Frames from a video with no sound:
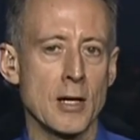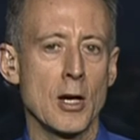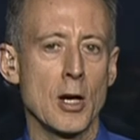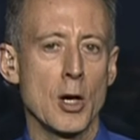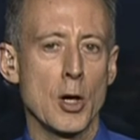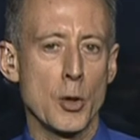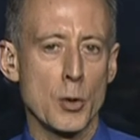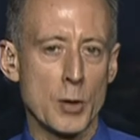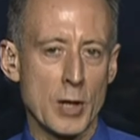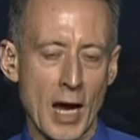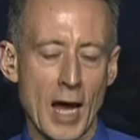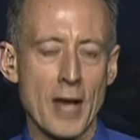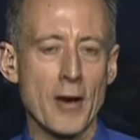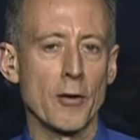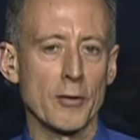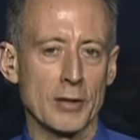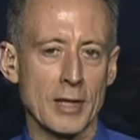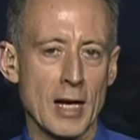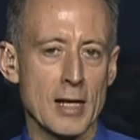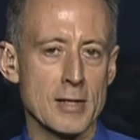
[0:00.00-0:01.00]
who
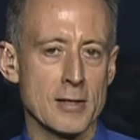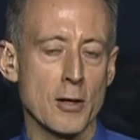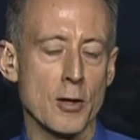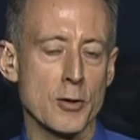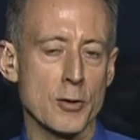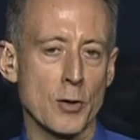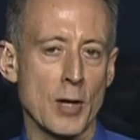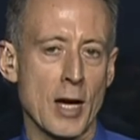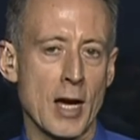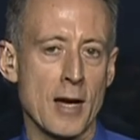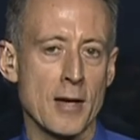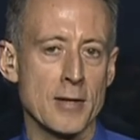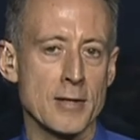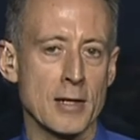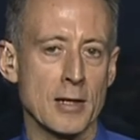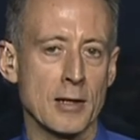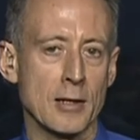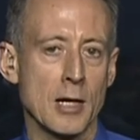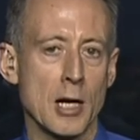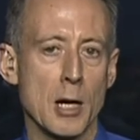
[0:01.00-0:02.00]
cannot get social
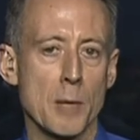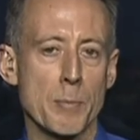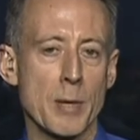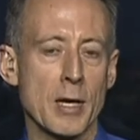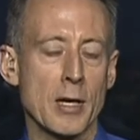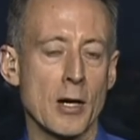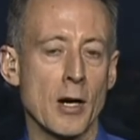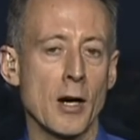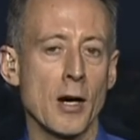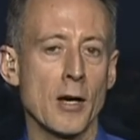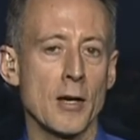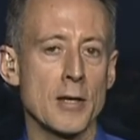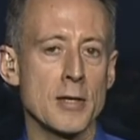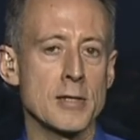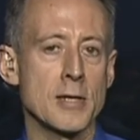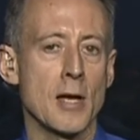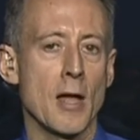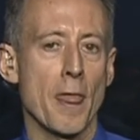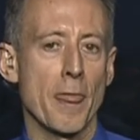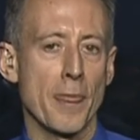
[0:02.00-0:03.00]
housing because
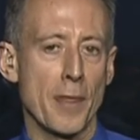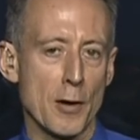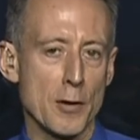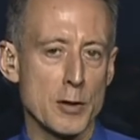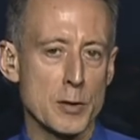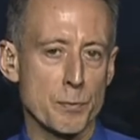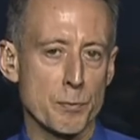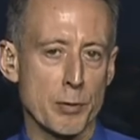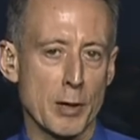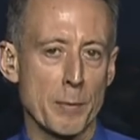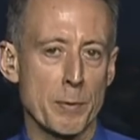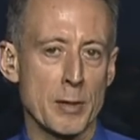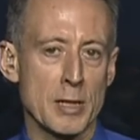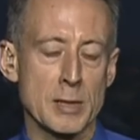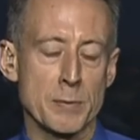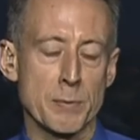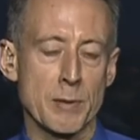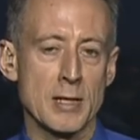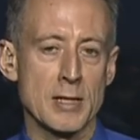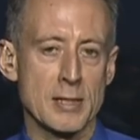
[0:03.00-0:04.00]
those properties have
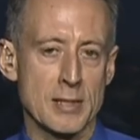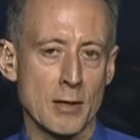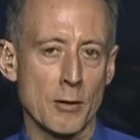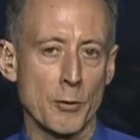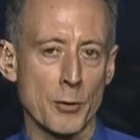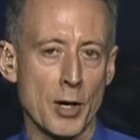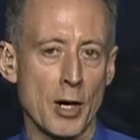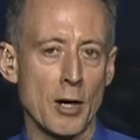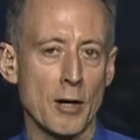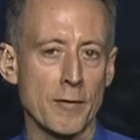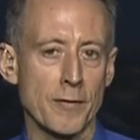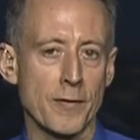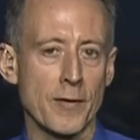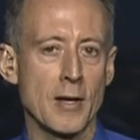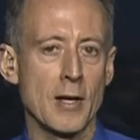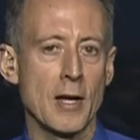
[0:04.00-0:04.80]
been sold off